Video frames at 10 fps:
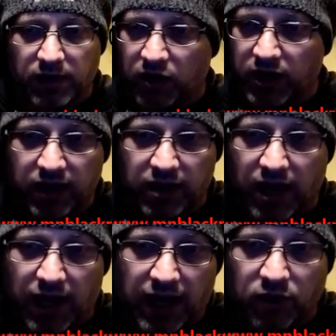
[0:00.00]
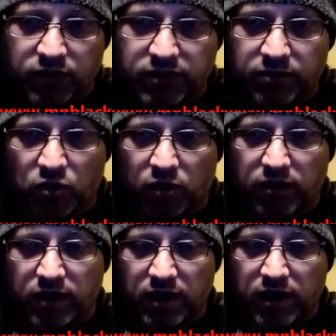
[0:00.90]
There again, I don't
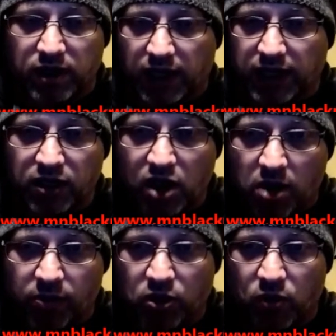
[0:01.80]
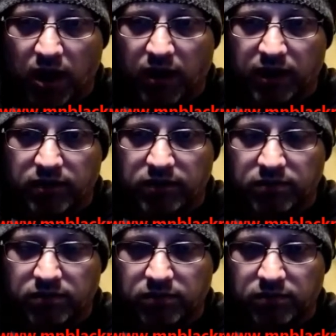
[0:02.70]
support any law requiring
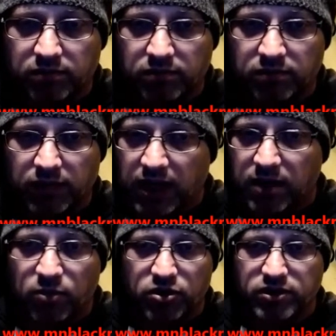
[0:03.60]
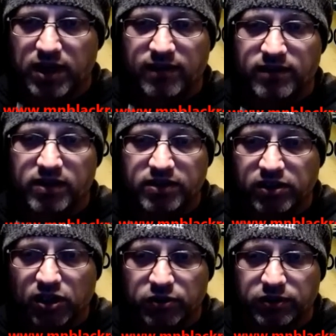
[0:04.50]
any person have to
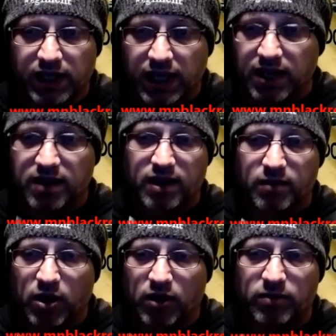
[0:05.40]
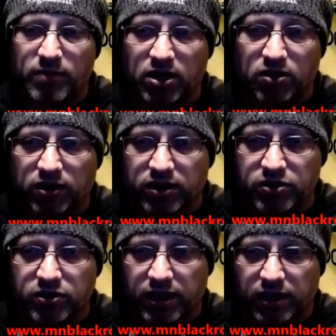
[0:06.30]
disclose anything about their medical
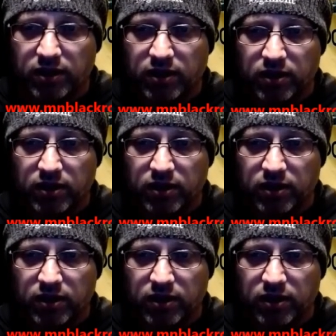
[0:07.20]
history.